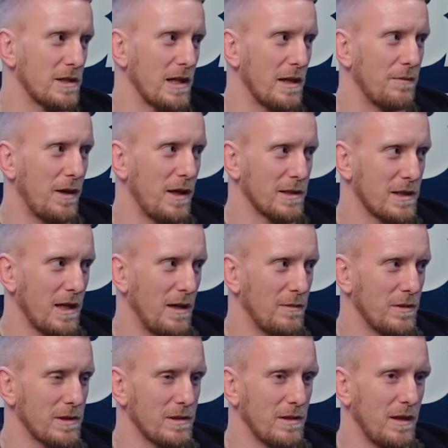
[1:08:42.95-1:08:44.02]
you get
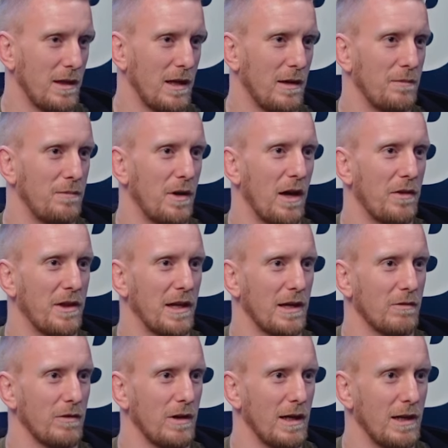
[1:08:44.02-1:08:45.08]
part-timers and that, but I
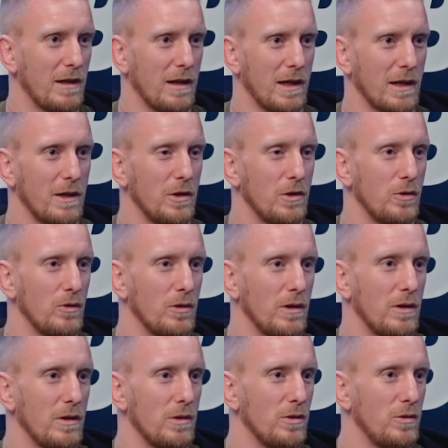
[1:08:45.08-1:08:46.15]
think really like
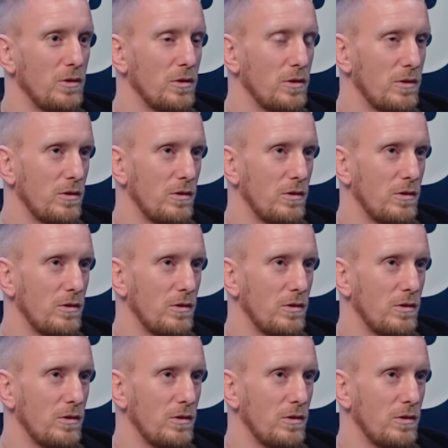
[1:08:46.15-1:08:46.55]
you, you